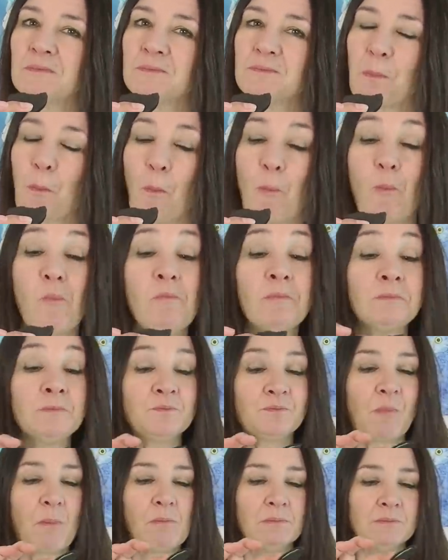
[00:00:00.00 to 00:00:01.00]

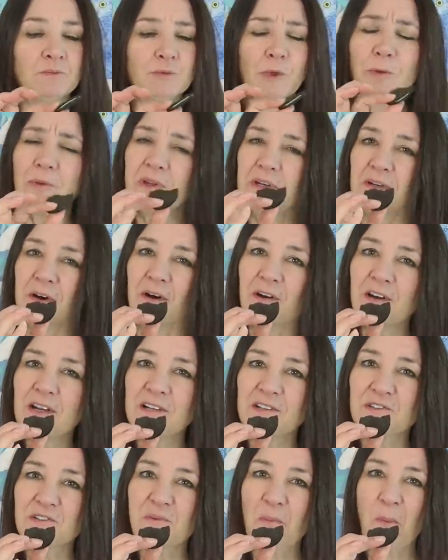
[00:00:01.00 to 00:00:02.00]
Mmm. Oh, they're
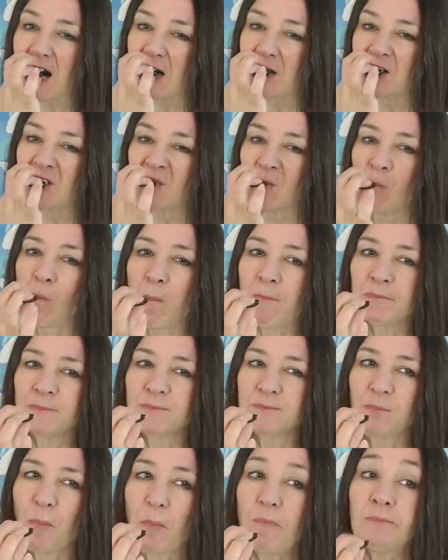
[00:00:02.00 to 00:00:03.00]
nice.
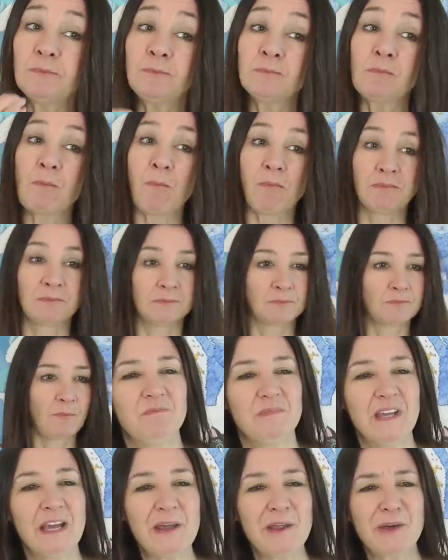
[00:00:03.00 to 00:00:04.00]
Mmm.
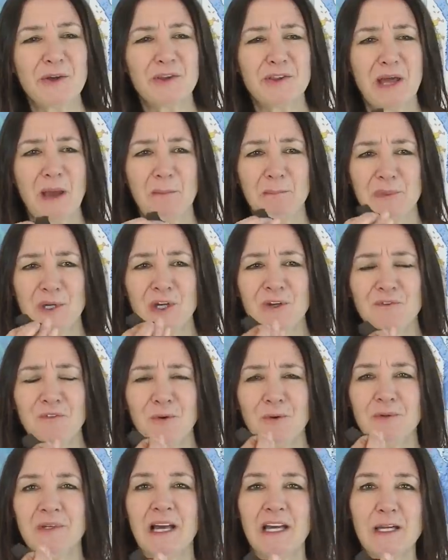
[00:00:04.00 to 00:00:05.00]
Yeah, they've got that
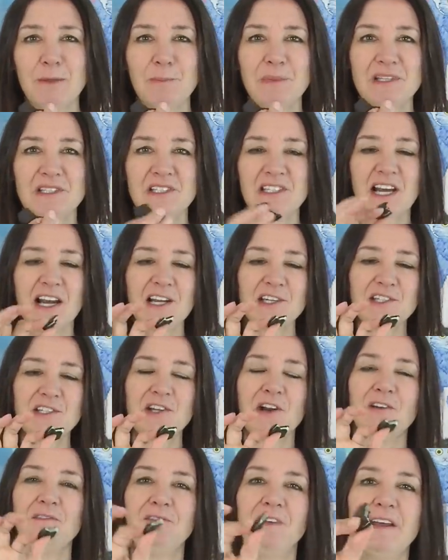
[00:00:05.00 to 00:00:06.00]
beautiful nutty
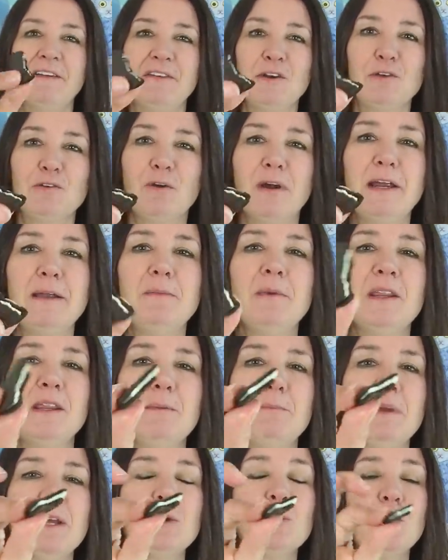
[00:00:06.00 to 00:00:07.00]
pistachio flavoured cream in the
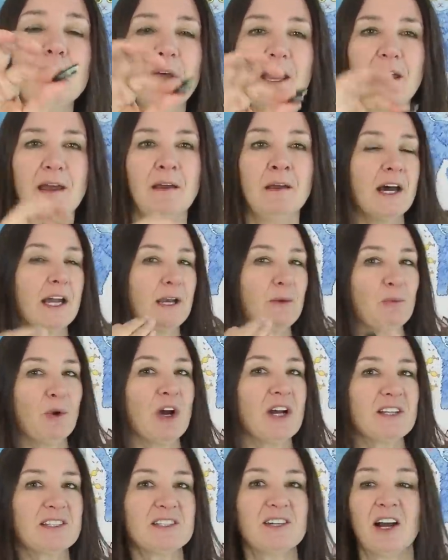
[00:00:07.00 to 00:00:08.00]
middle there. And it
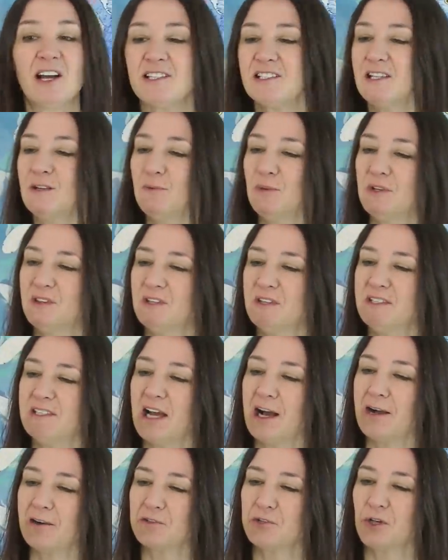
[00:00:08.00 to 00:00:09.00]
works nicely with the
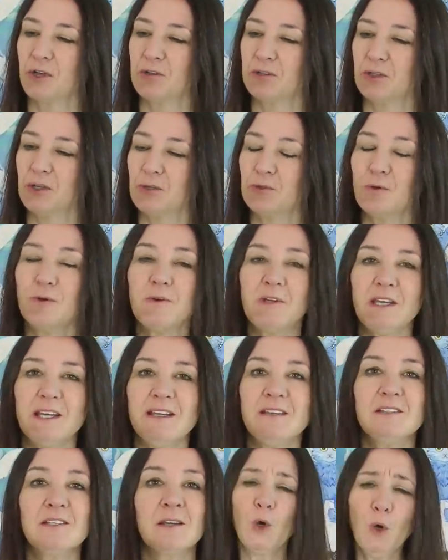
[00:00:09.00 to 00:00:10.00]
dark chocolate
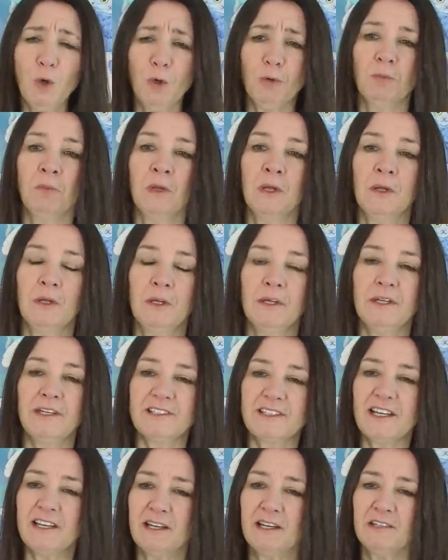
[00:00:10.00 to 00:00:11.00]
cookies. Oh, you
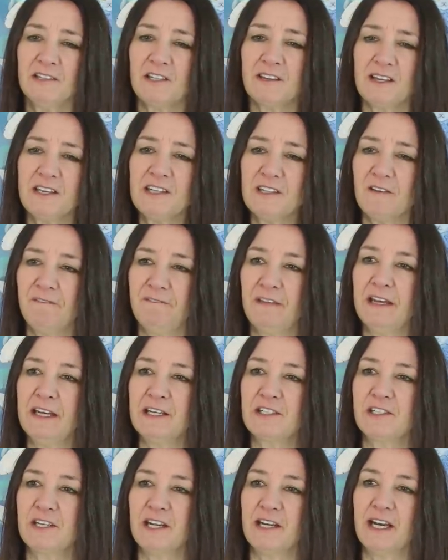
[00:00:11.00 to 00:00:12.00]
see, and you think you've
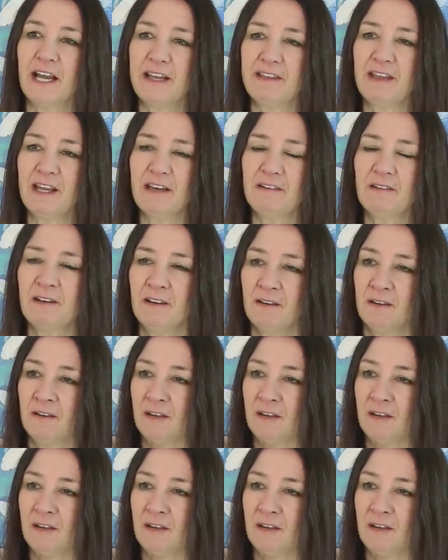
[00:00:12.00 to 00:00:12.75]
finished it and then